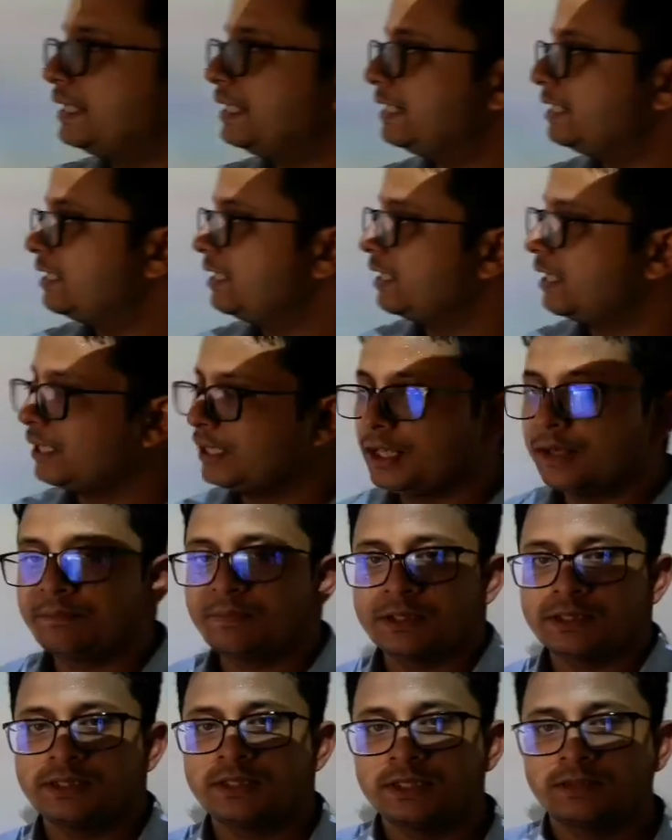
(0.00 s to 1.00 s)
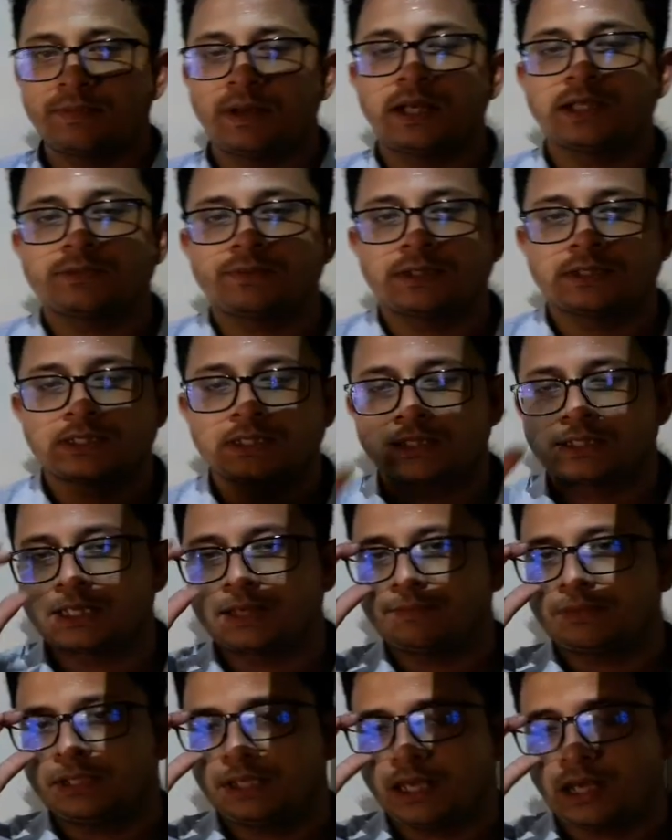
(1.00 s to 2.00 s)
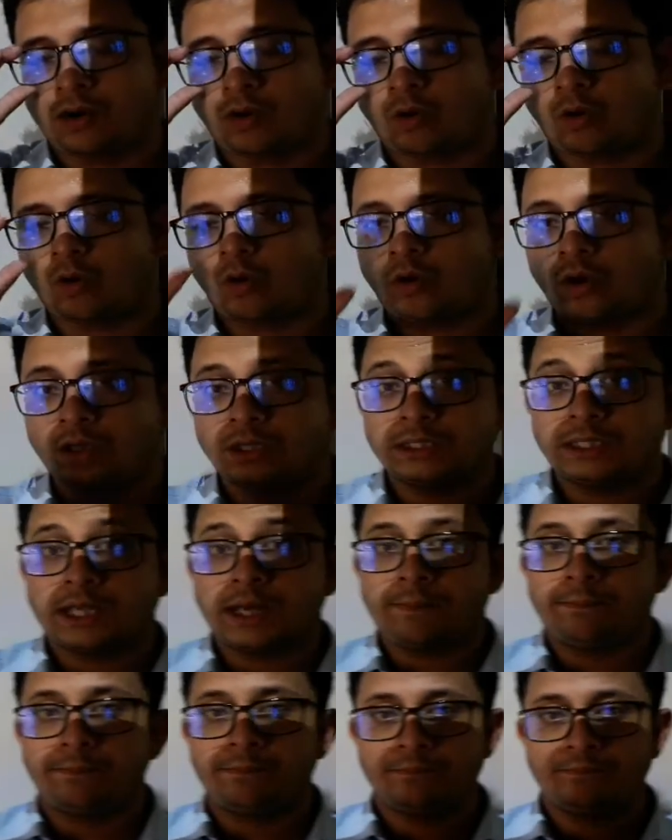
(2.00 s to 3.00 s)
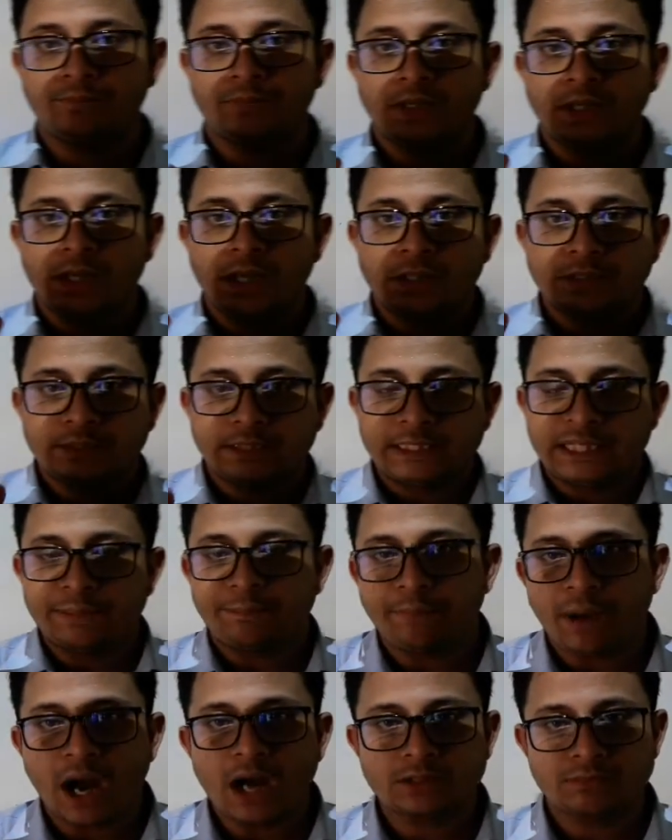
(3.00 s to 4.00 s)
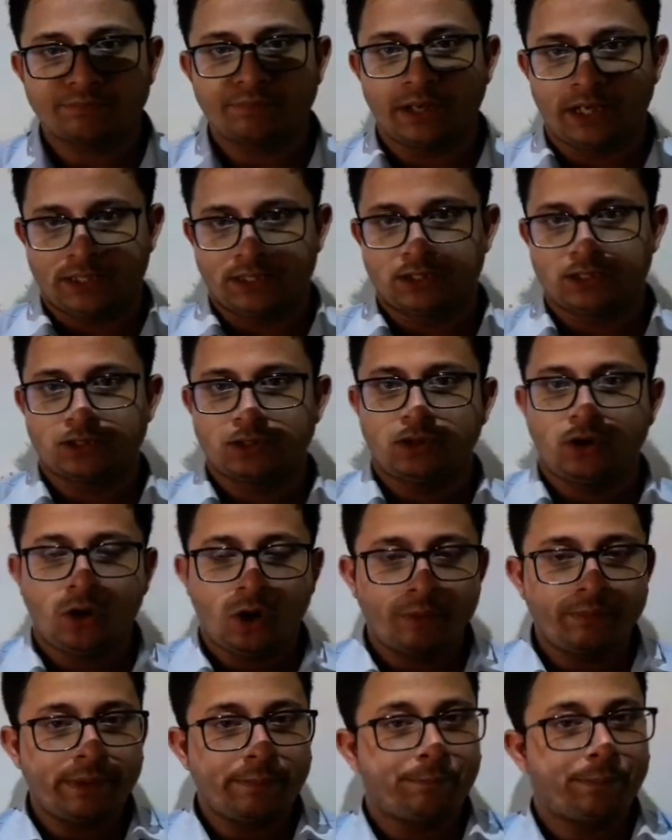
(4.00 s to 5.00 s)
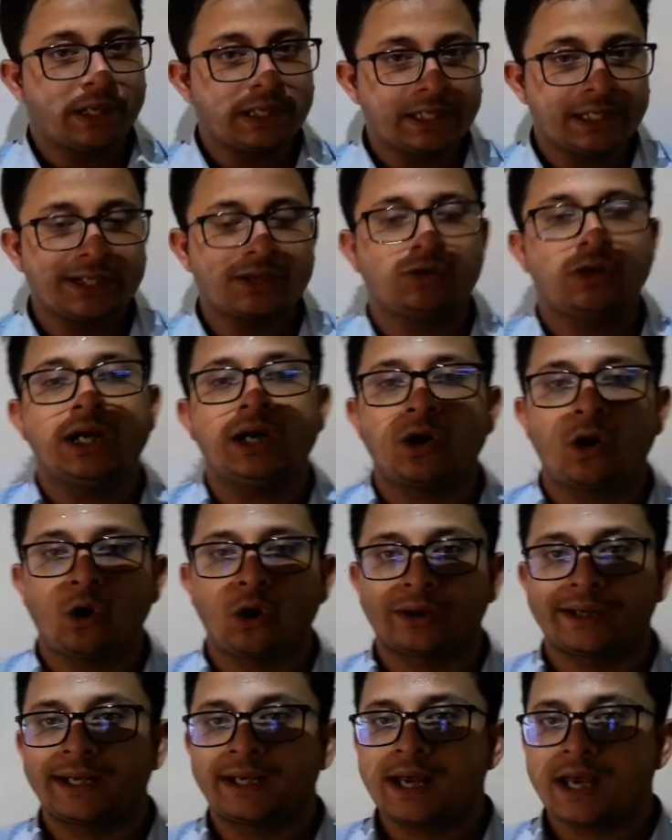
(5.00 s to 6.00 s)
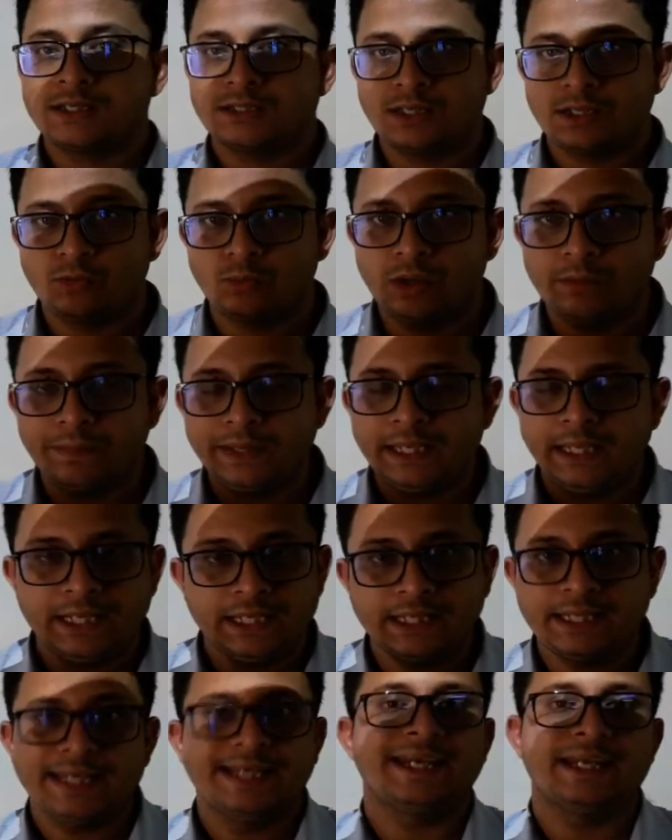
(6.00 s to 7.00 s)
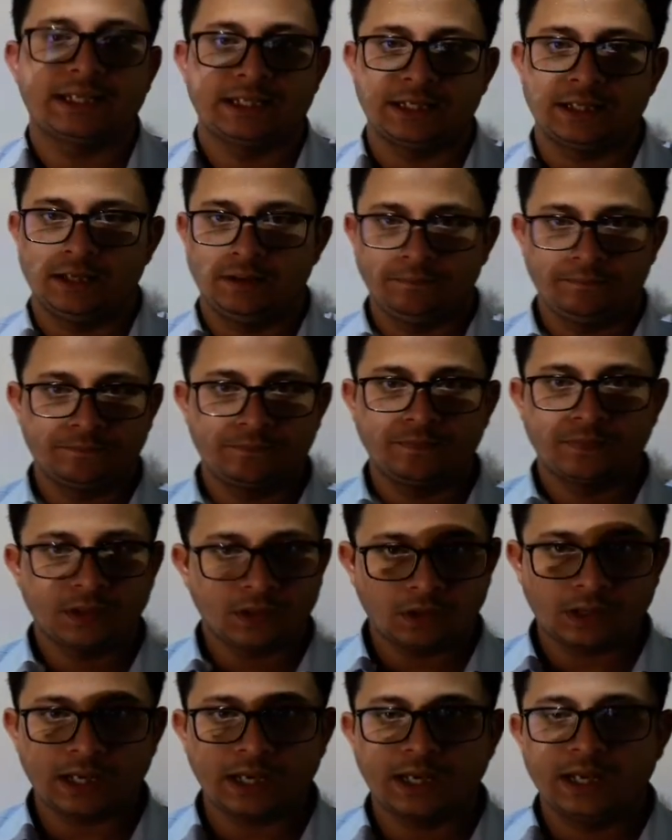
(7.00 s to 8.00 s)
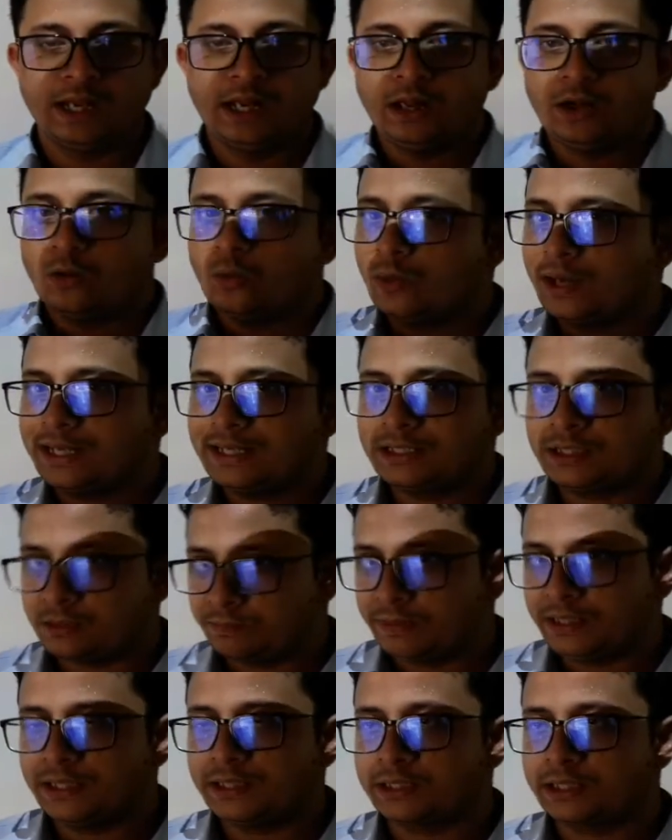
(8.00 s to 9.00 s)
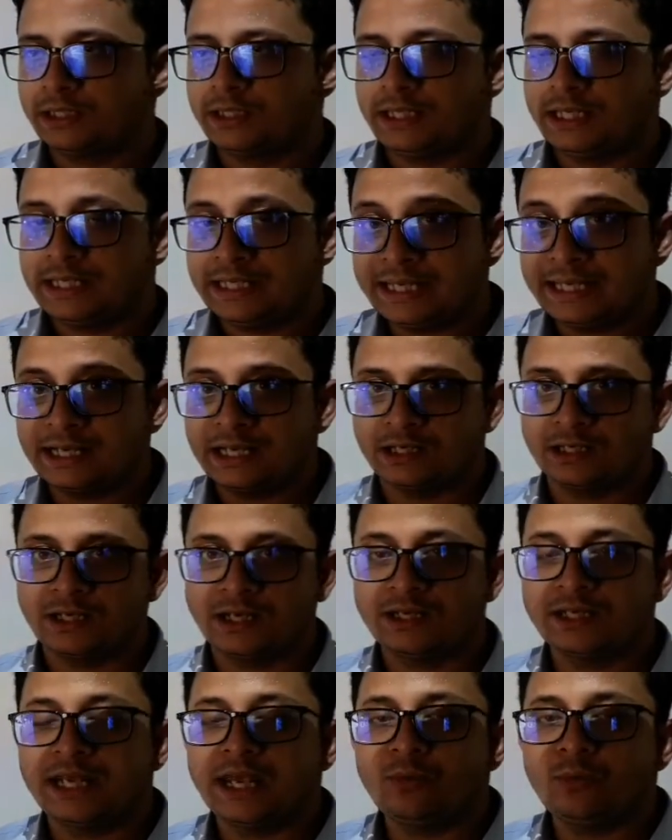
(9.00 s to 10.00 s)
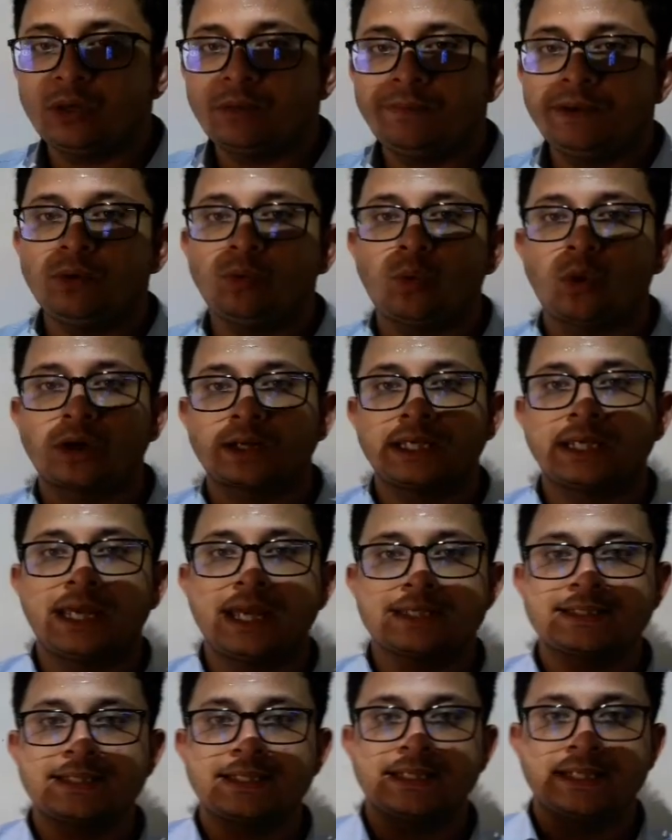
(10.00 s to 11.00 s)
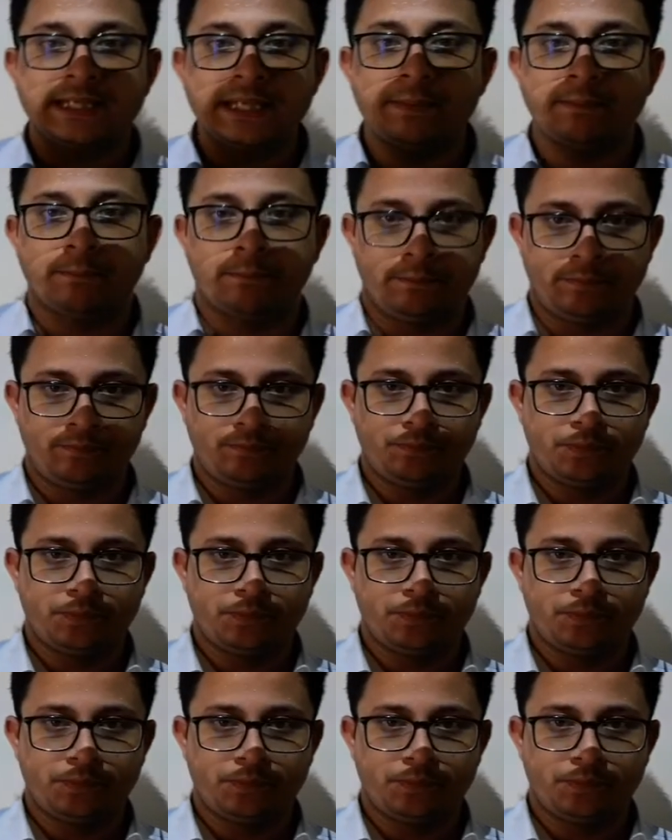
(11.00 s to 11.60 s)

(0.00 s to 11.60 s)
integrated business management system, here all the departments of a particular organization will be integrated. Okay, when it will be integrated, they will be working as a team.